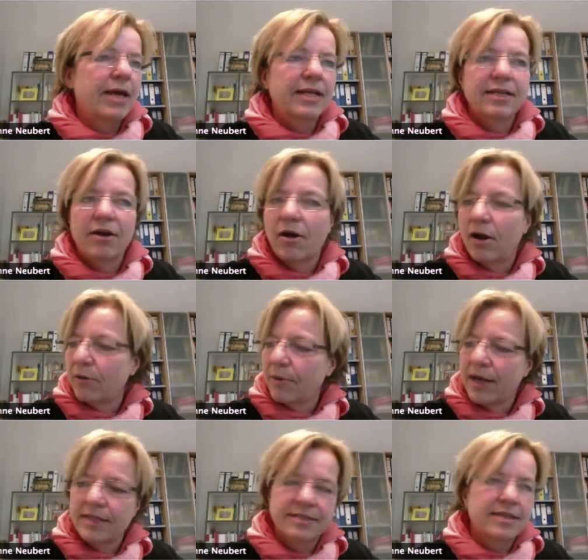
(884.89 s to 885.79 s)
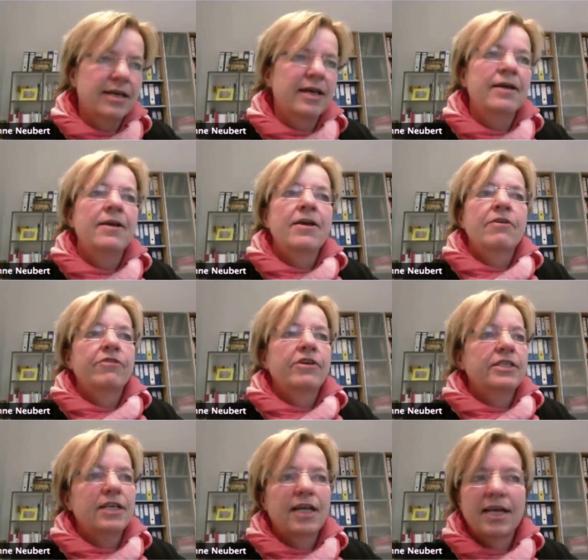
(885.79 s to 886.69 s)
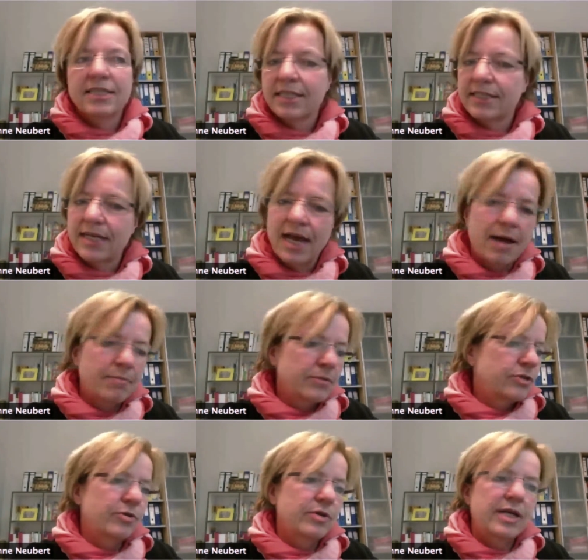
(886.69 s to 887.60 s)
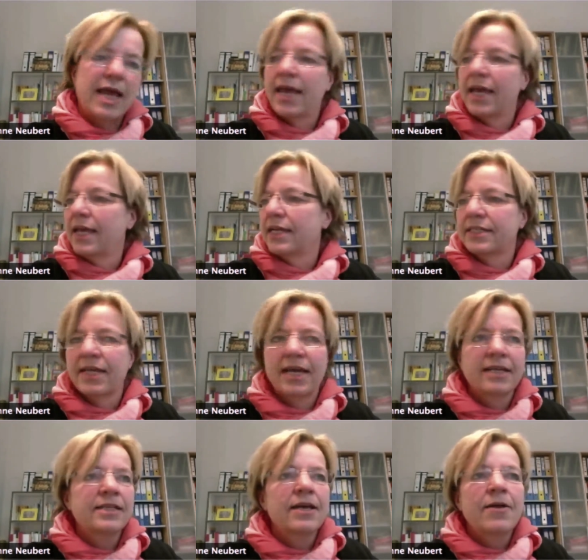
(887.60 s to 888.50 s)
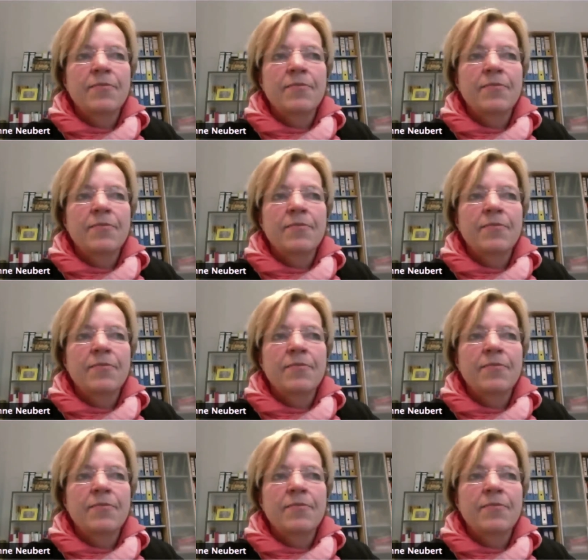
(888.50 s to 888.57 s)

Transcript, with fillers: and always the fertilizers come too late, and